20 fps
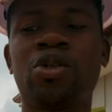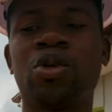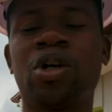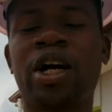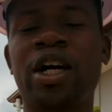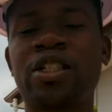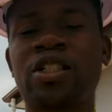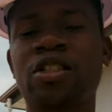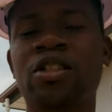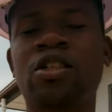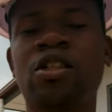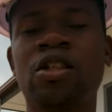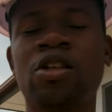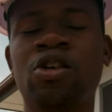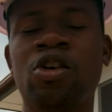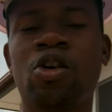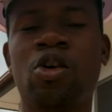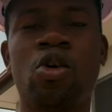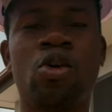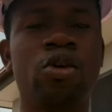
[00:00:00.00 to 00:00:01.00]
So casting
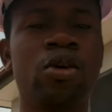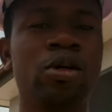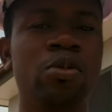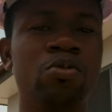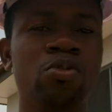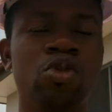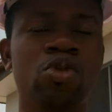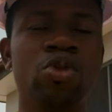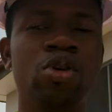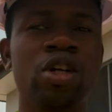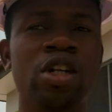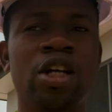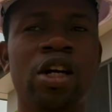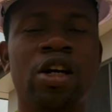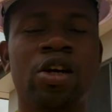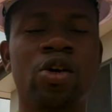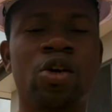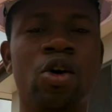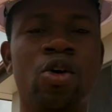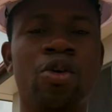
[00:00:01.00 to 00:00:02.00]
or doing
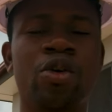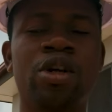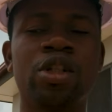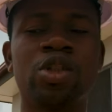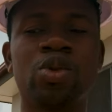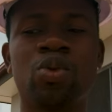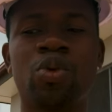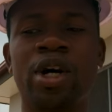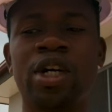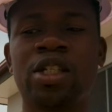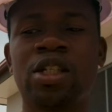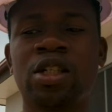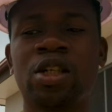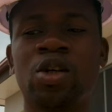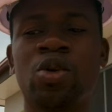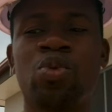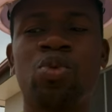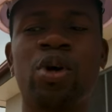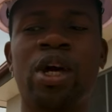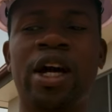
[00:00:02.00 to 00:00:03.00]
the concrete works,
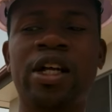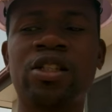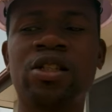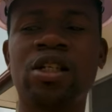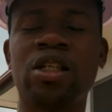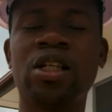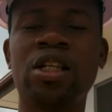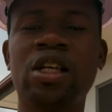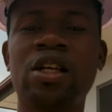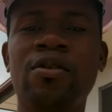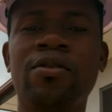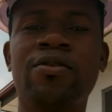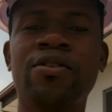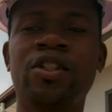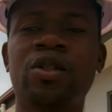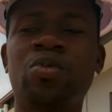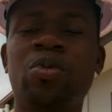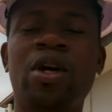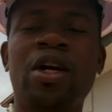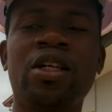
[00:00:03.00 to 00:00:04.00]
we had to leave
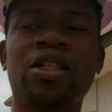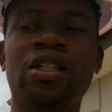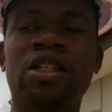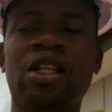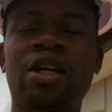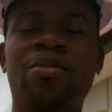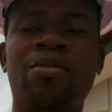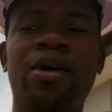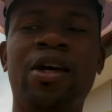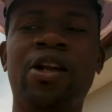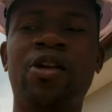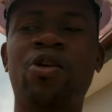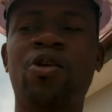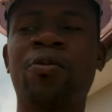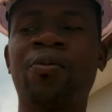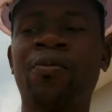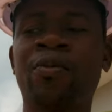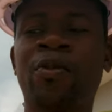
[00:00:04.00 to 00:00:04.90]
space in the middle,